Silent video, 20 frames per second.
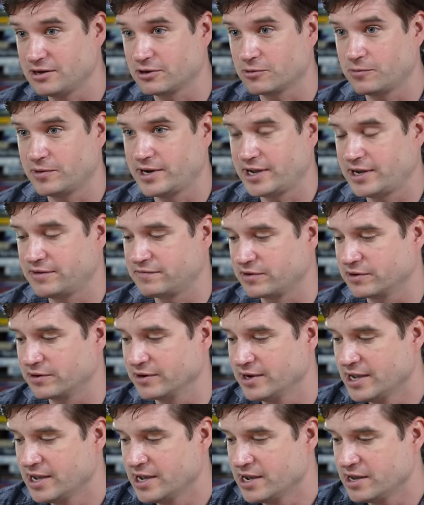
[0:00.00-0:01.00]
or whatever.
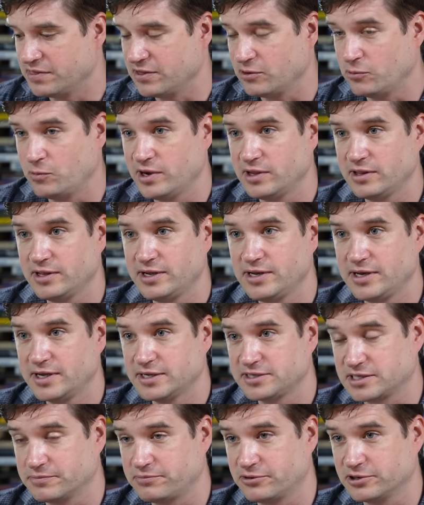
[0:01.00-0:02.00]
The
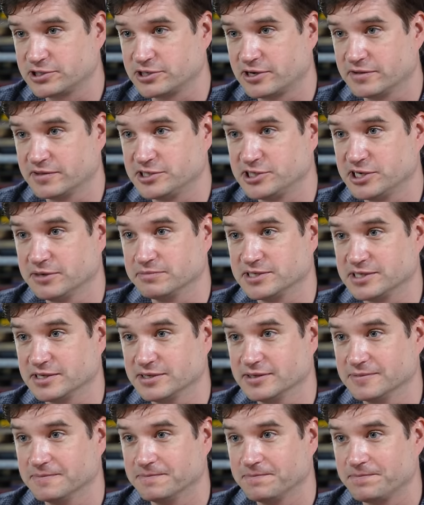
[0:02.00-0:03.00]
willingness to push all the chips in